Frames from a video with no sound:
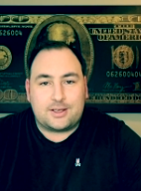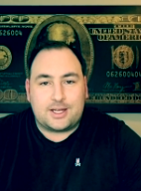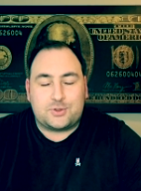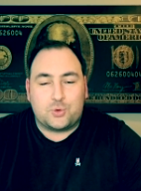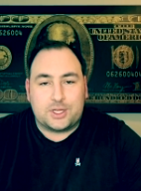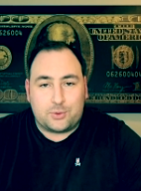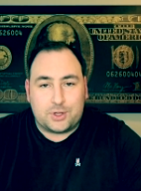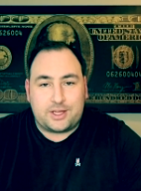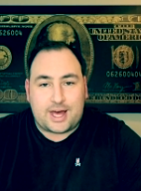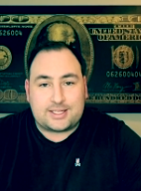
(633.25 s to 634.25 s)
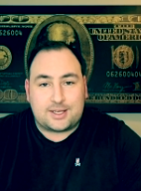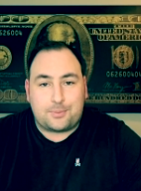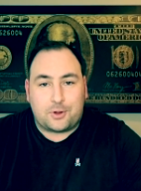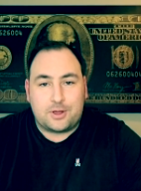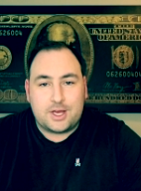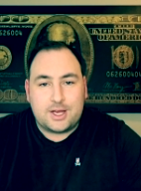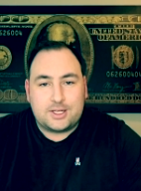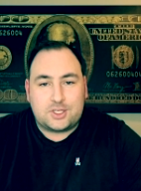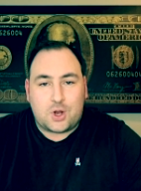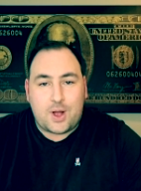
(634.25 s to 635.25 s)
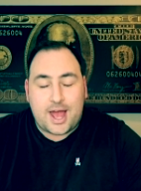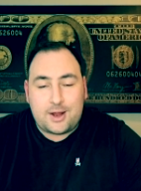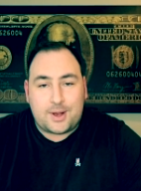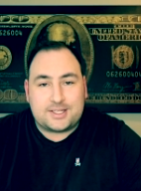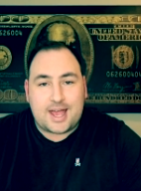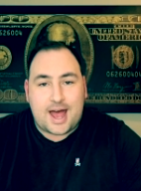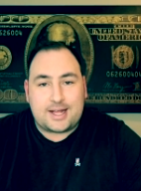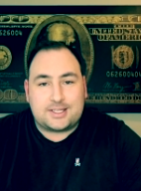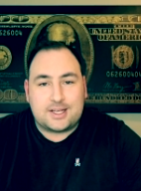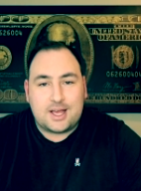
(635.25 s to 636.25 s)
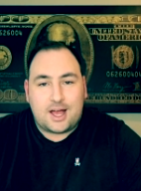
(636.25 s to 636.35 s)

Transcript: It's really, really that simple. So anyways, guys,